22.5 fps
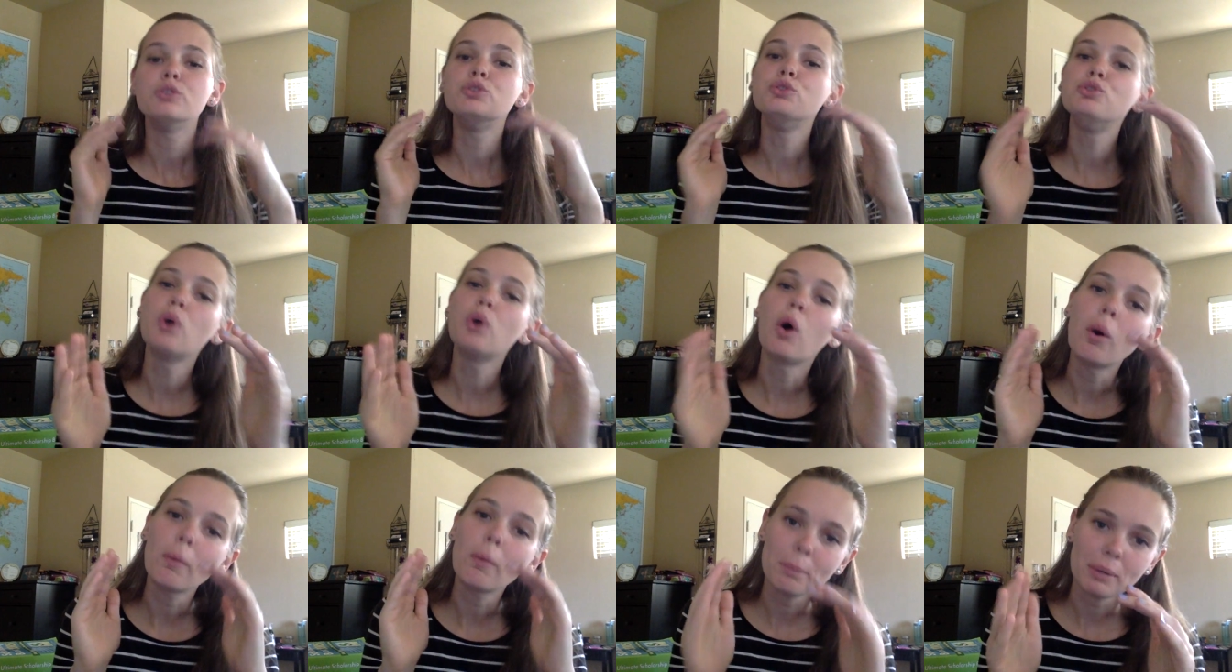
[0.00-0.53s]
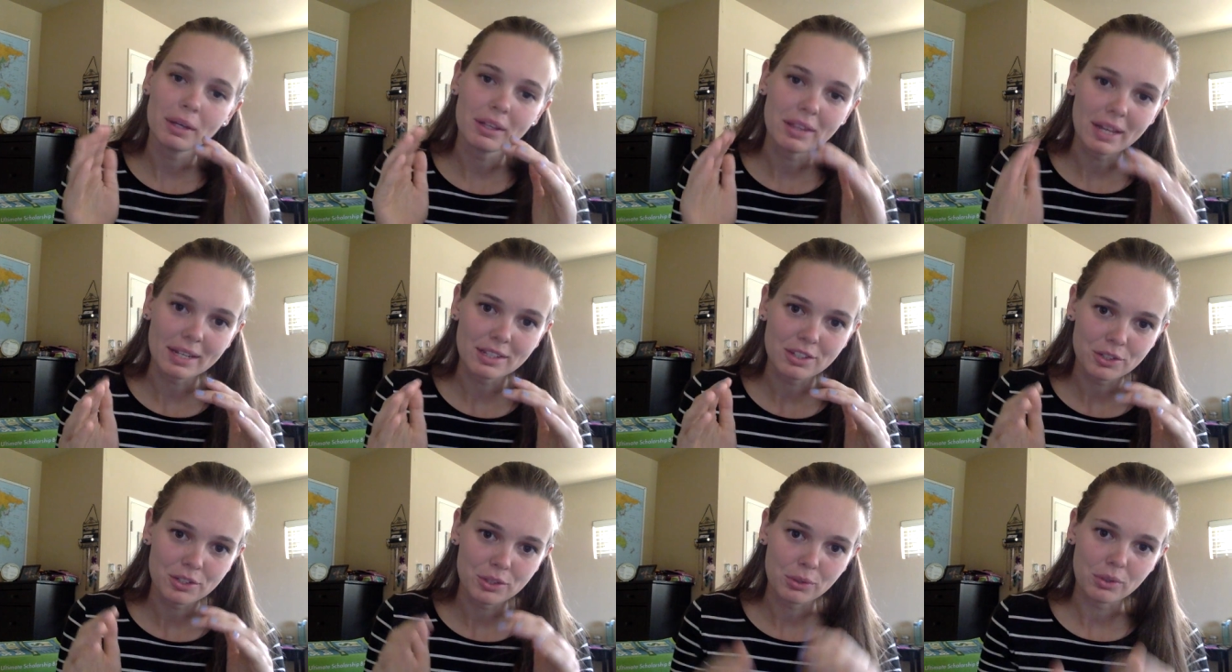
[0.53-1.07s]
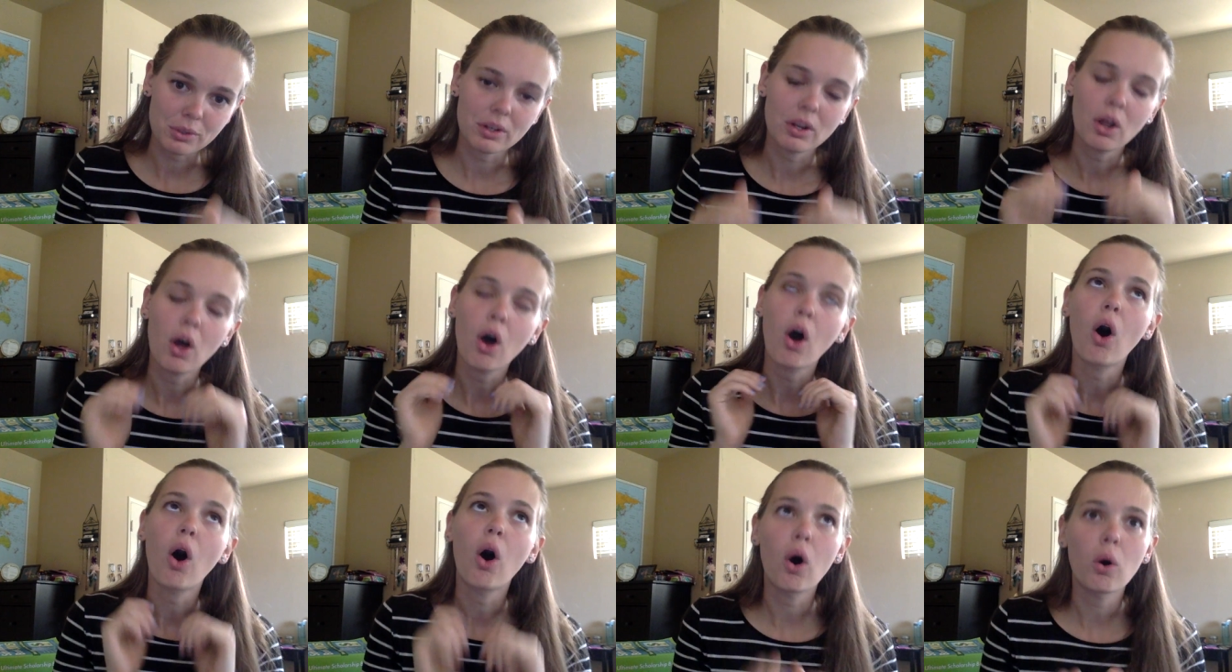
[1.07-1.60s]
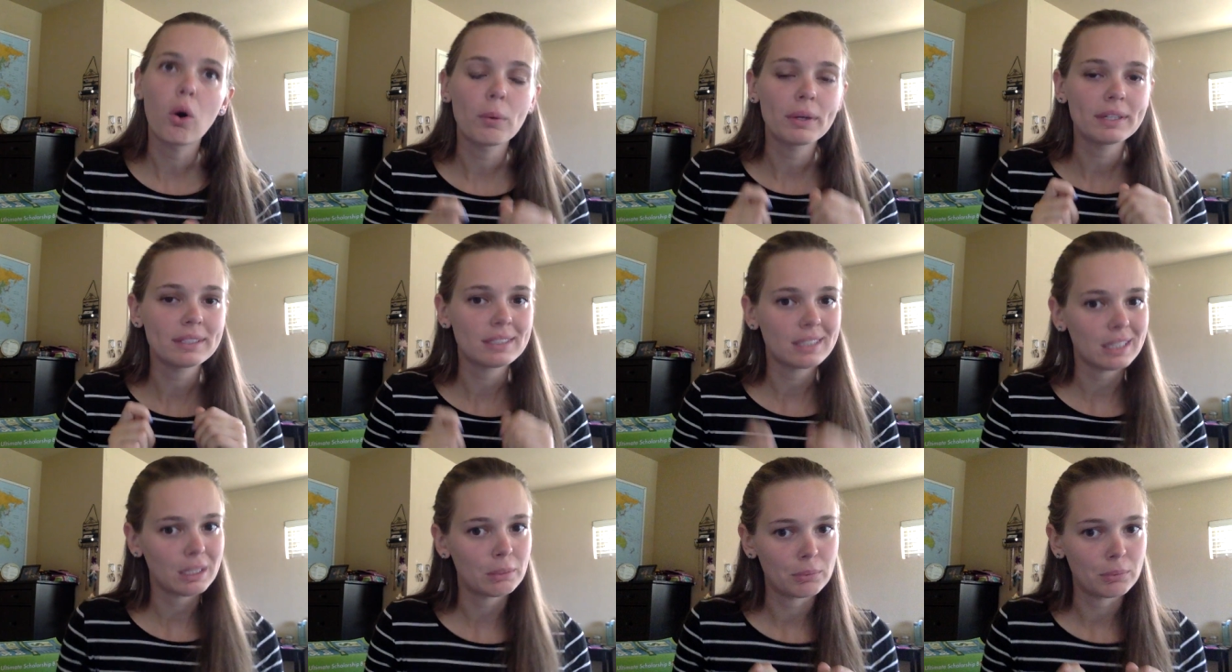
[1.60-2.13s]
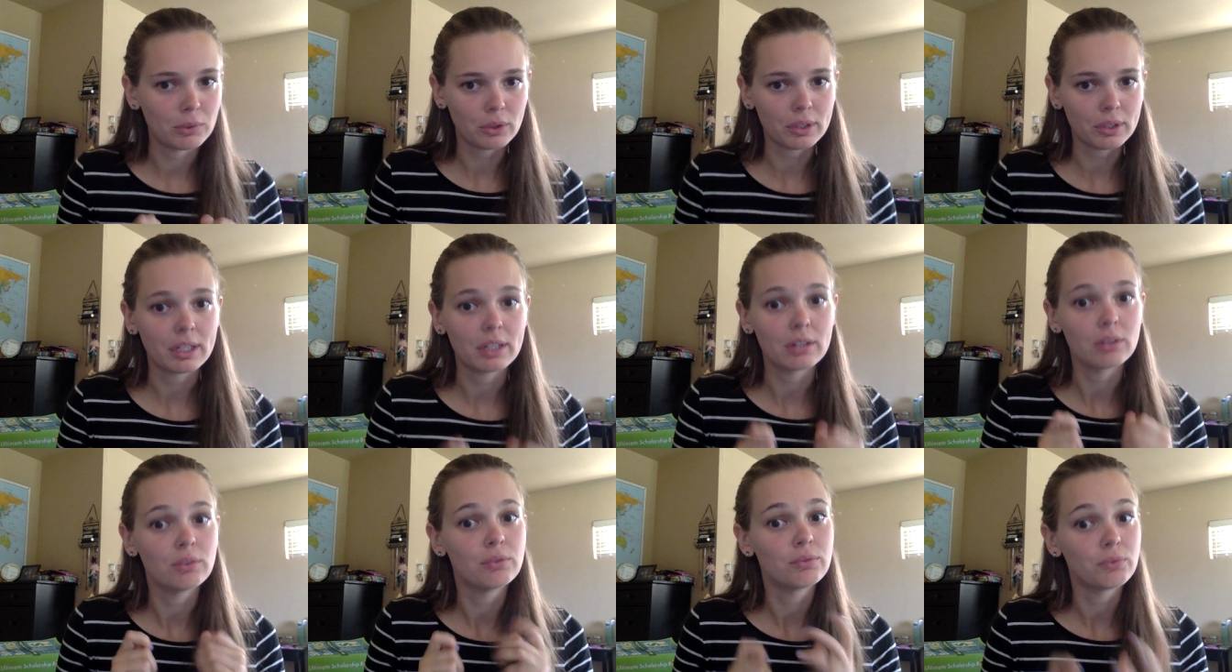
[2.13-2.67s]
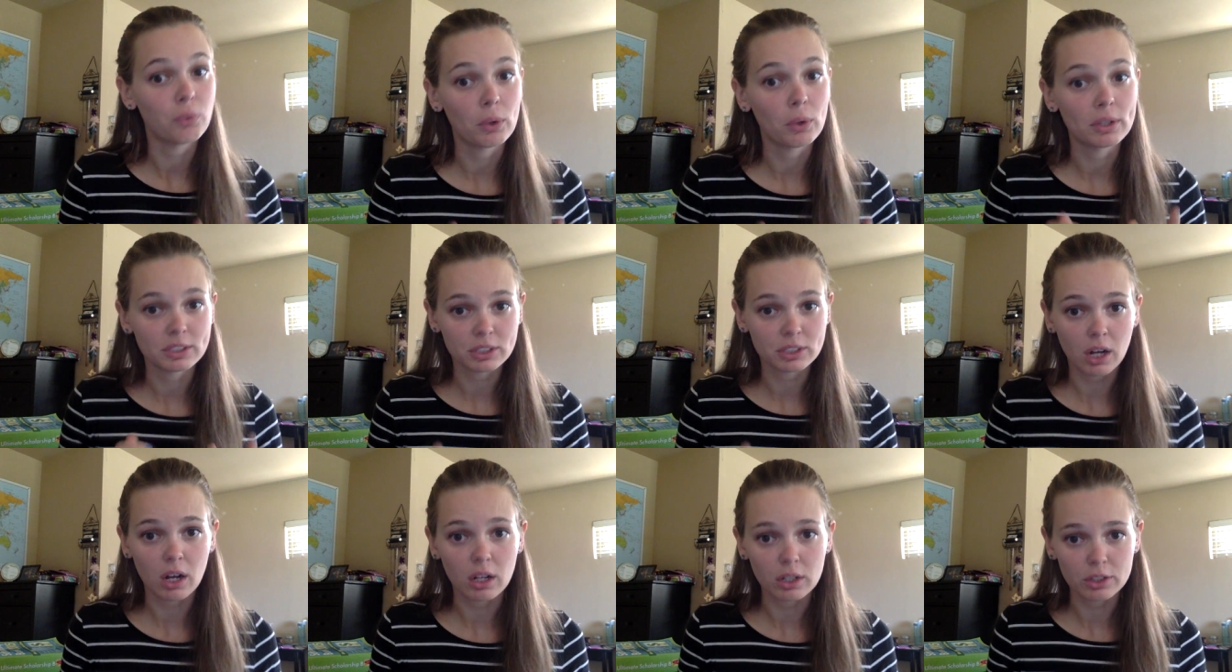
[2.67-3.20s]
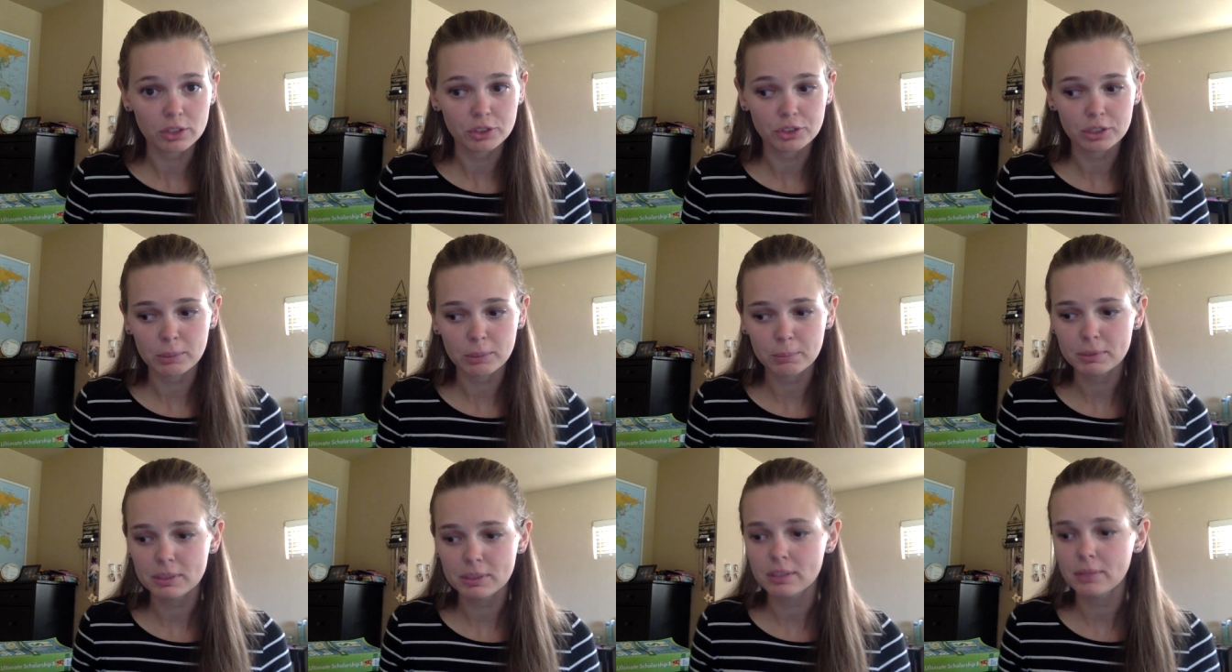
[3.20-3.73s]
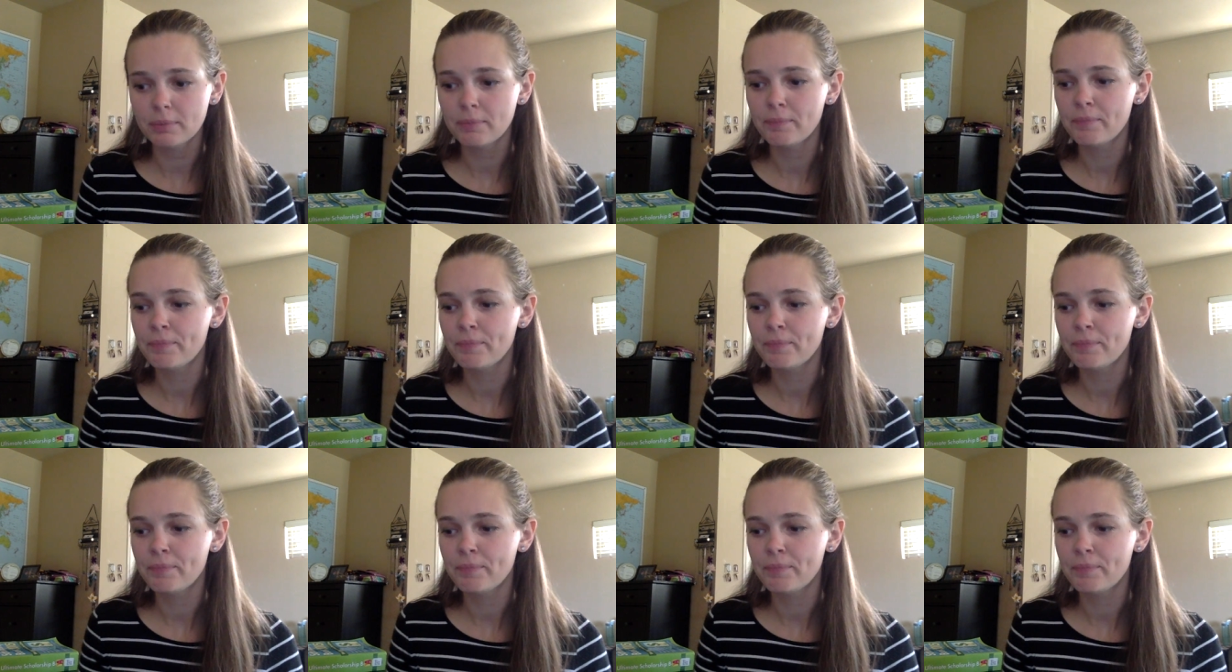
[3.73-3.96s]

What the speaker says: Don't be that student. Always keep looking for scholarships.